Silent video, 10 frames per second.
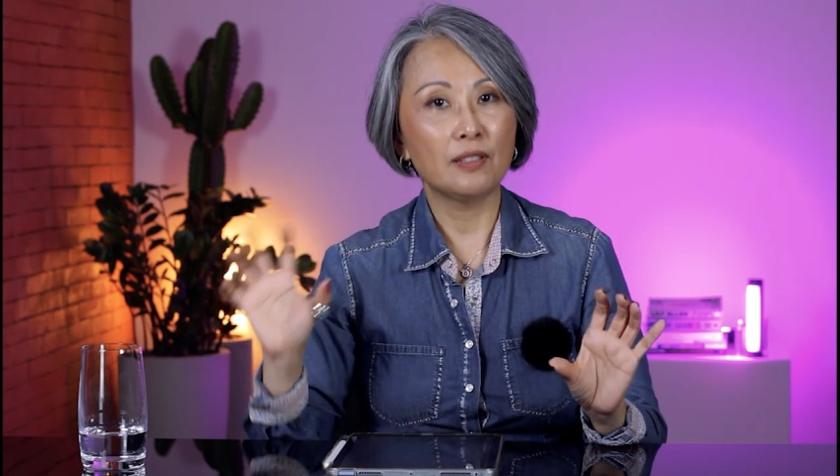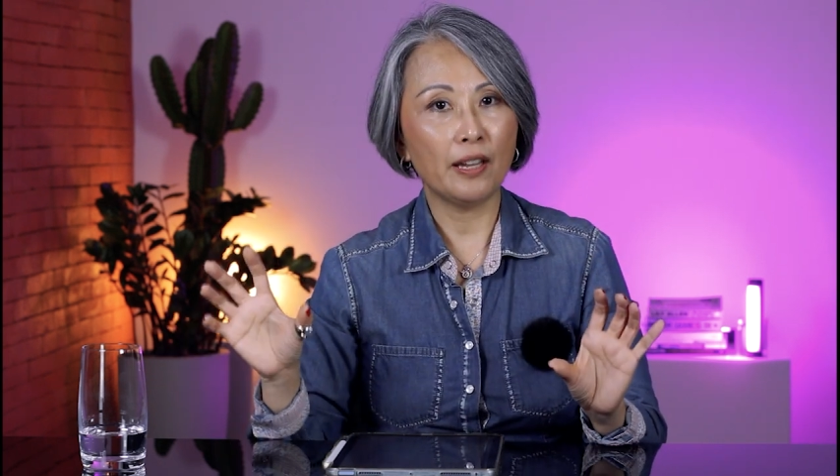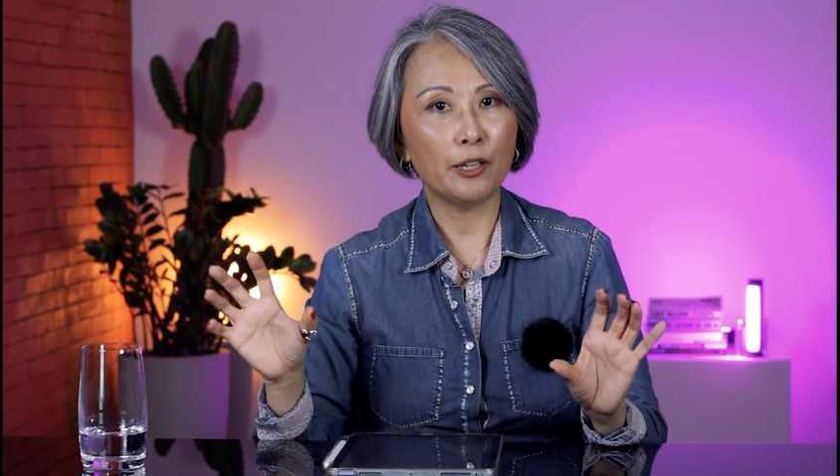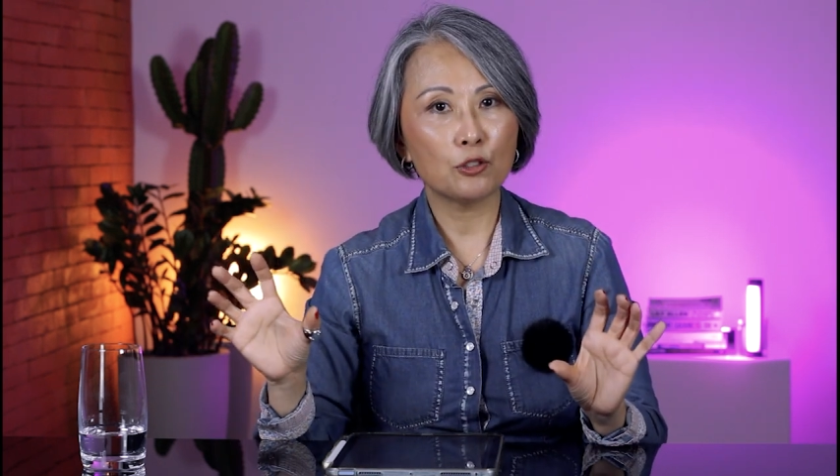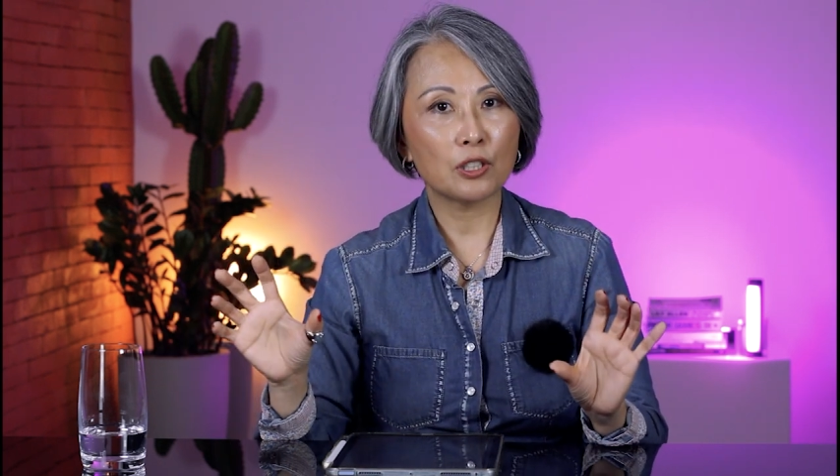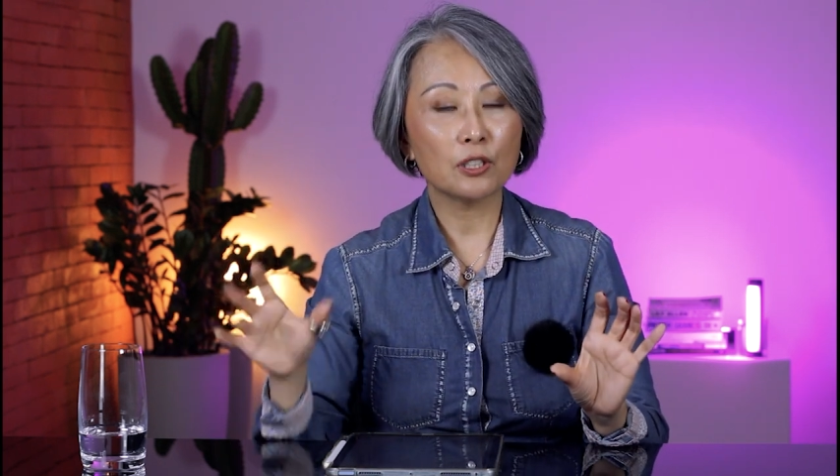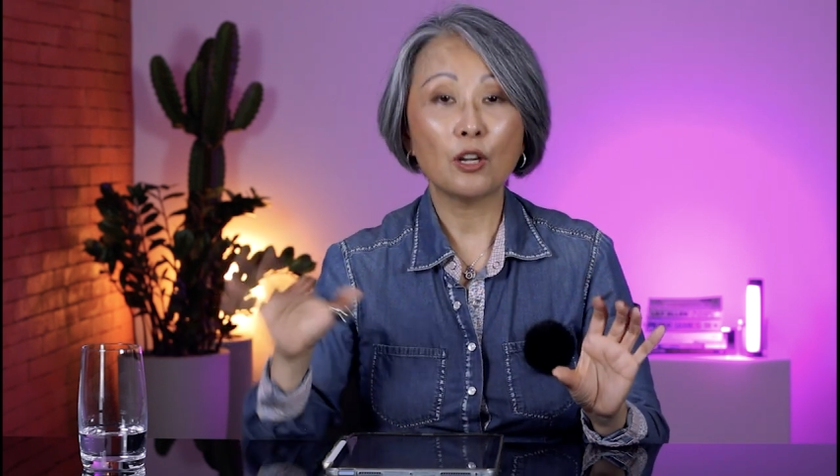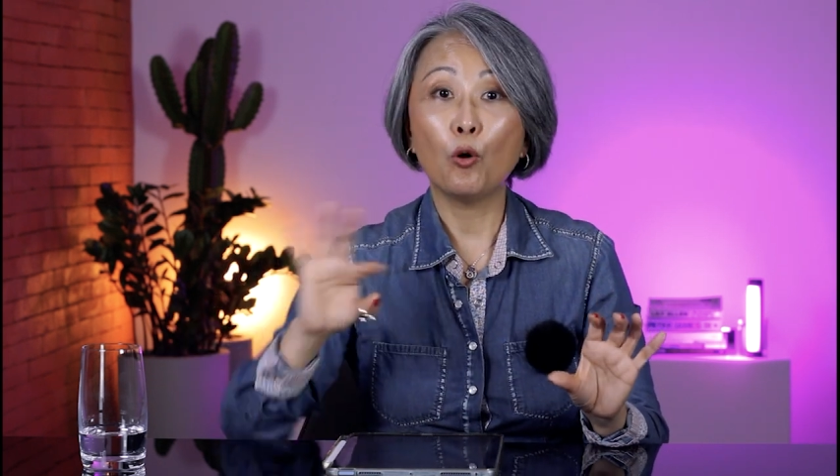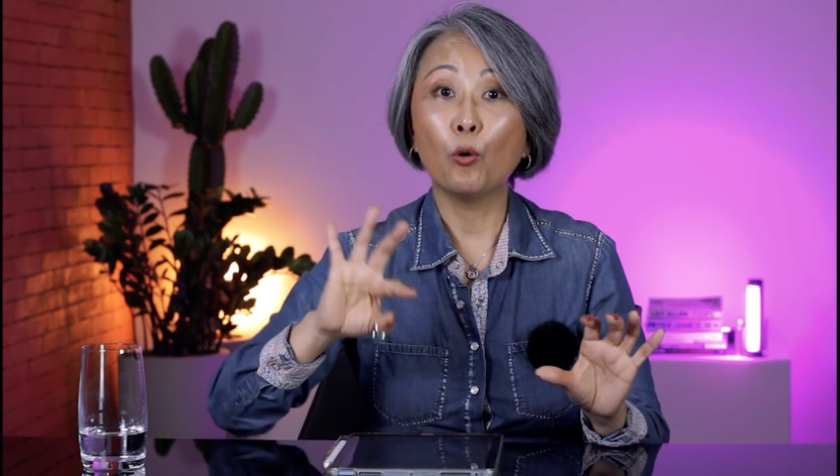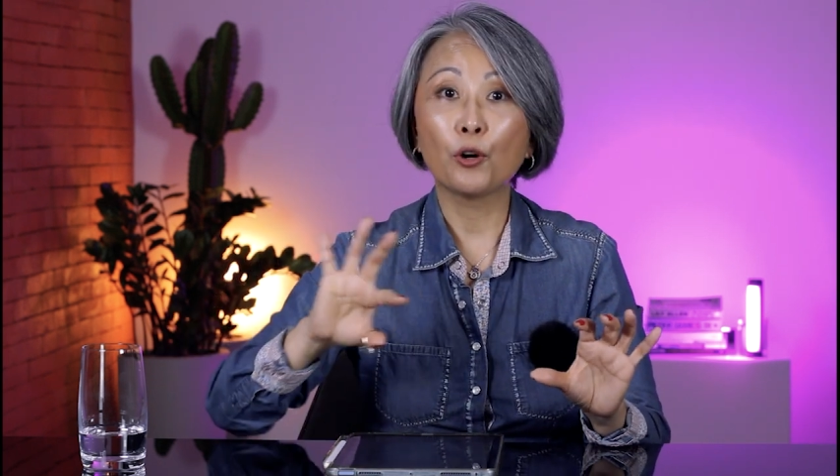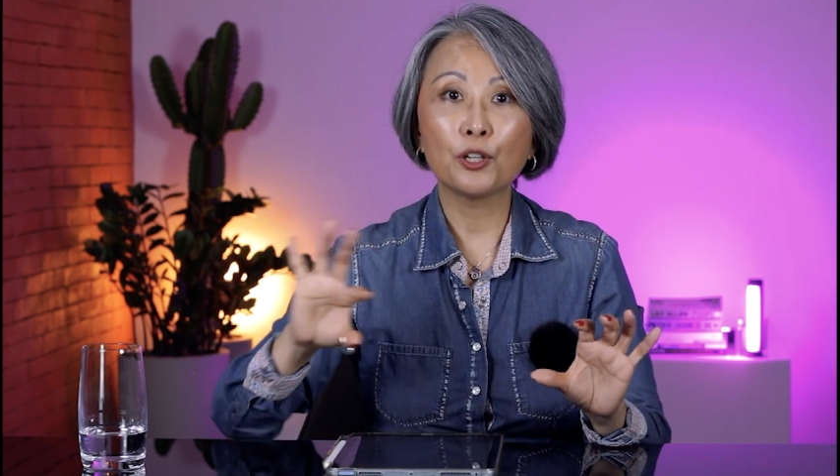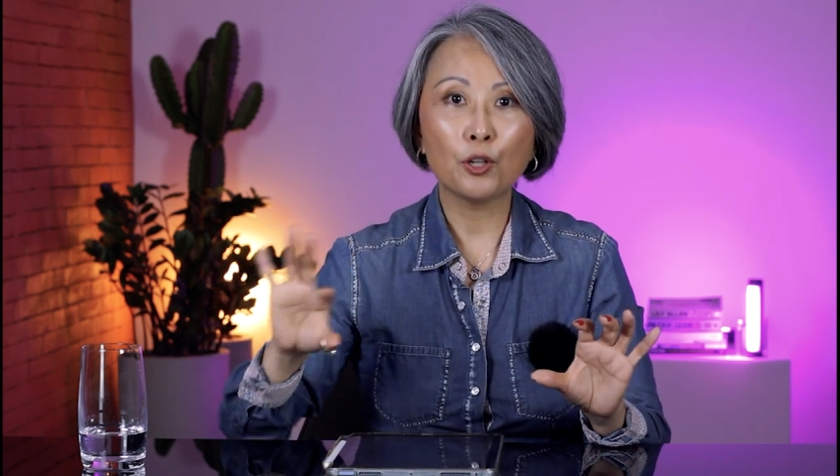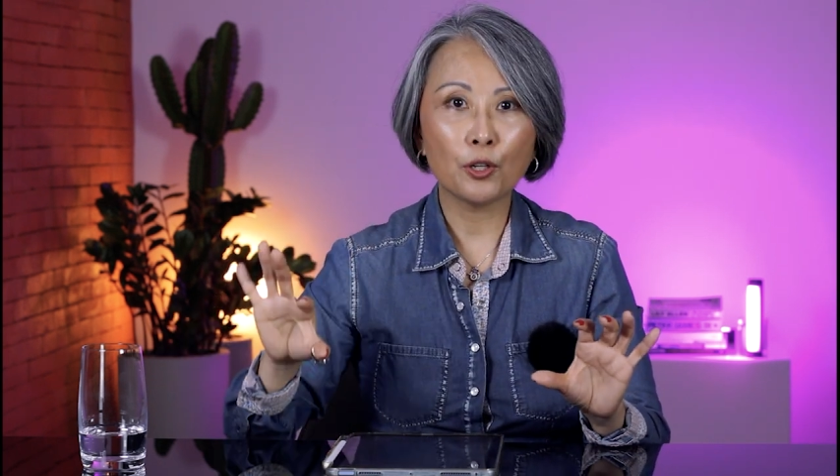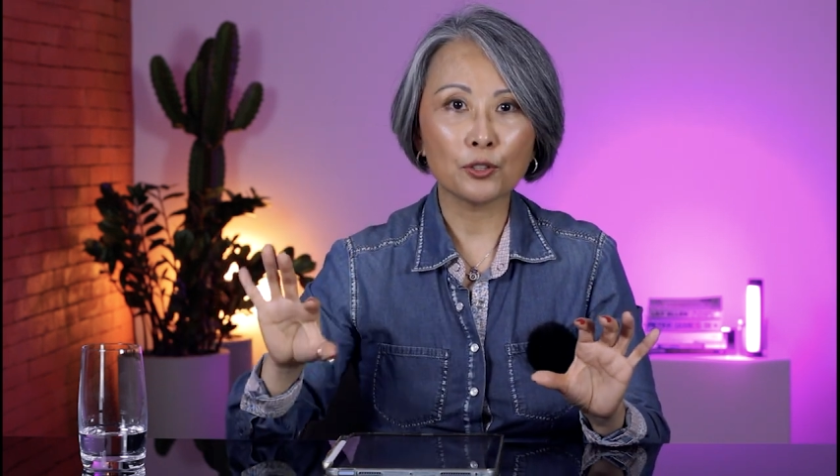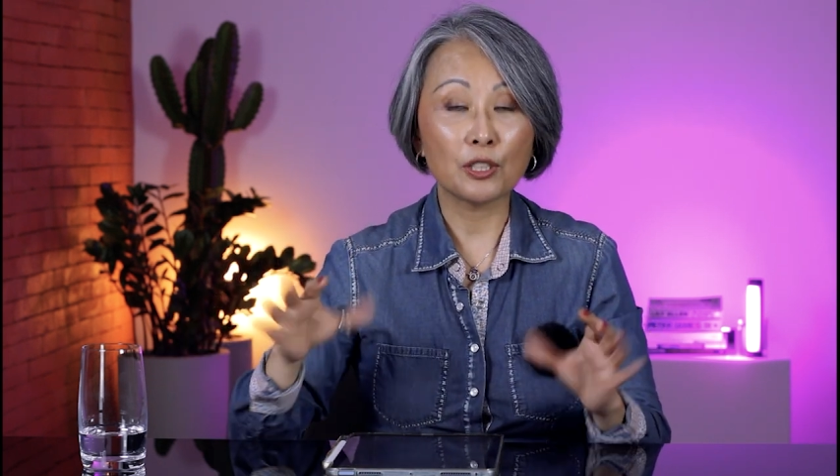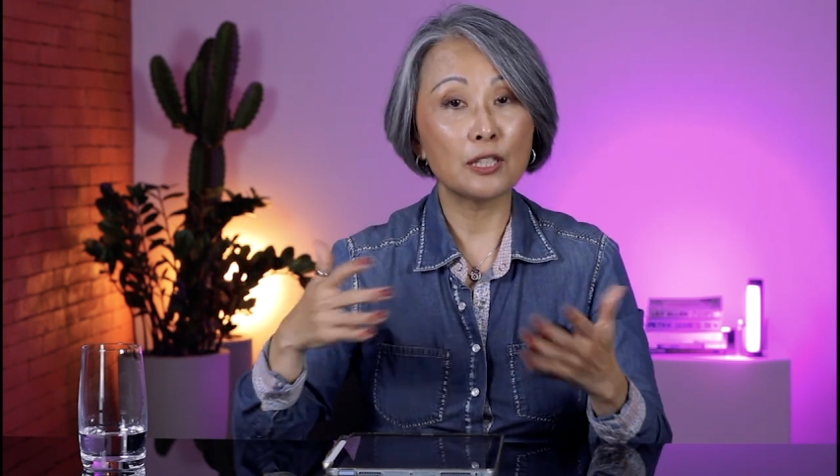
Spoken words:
the agent or not.